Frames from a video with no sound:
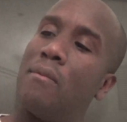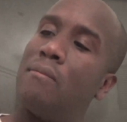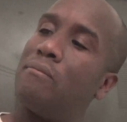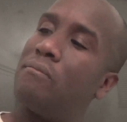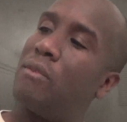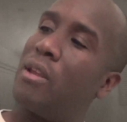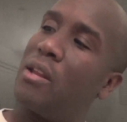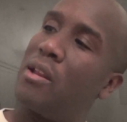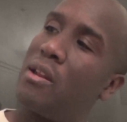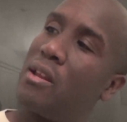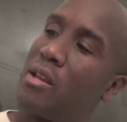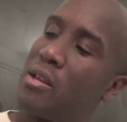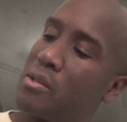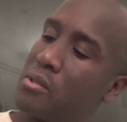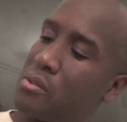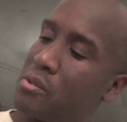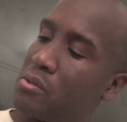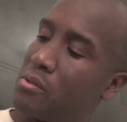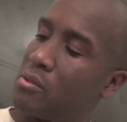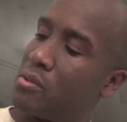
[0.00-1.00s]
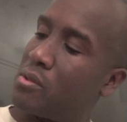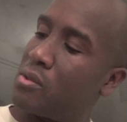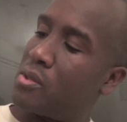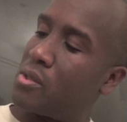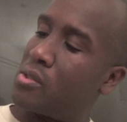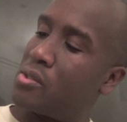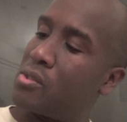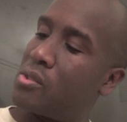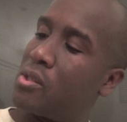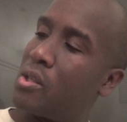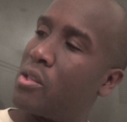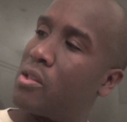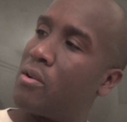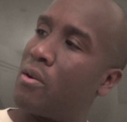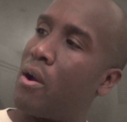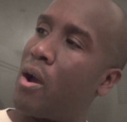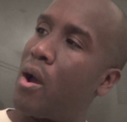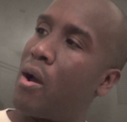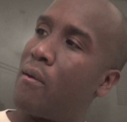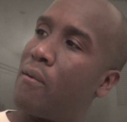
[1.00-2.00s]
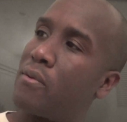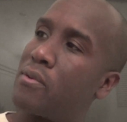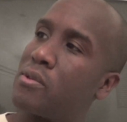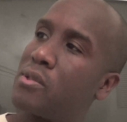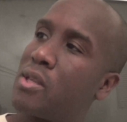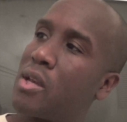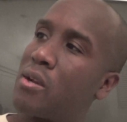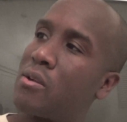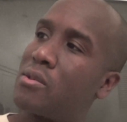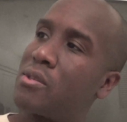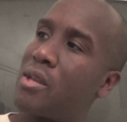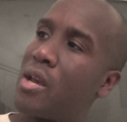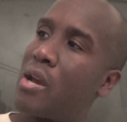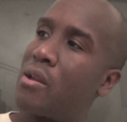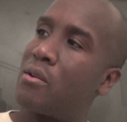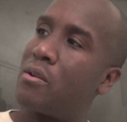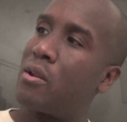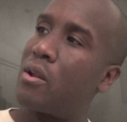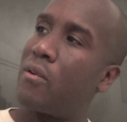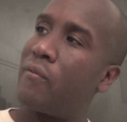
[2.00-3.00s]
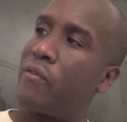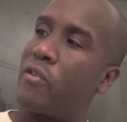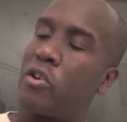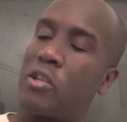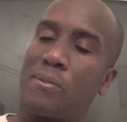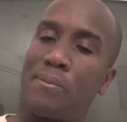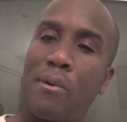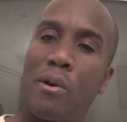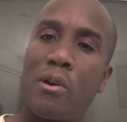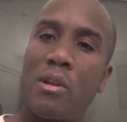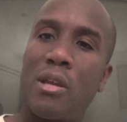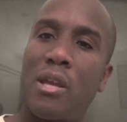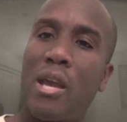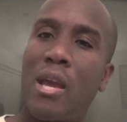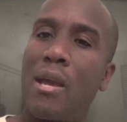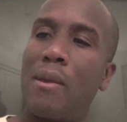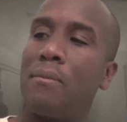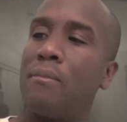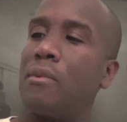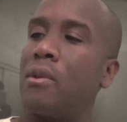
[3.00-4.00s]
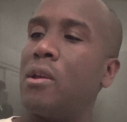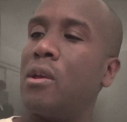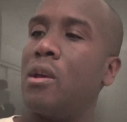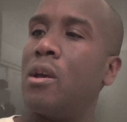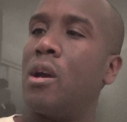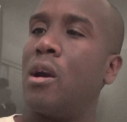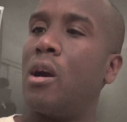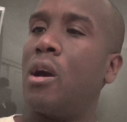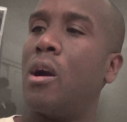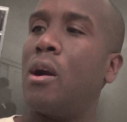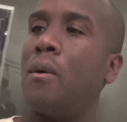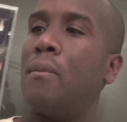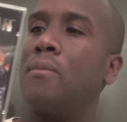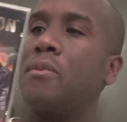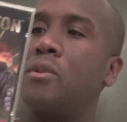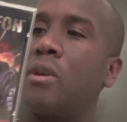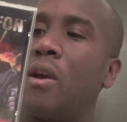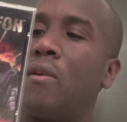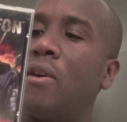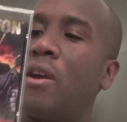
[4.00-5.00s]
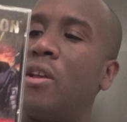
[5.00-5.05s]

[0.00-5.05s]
needed this. This is another Sega Saturn first party game. So I haven't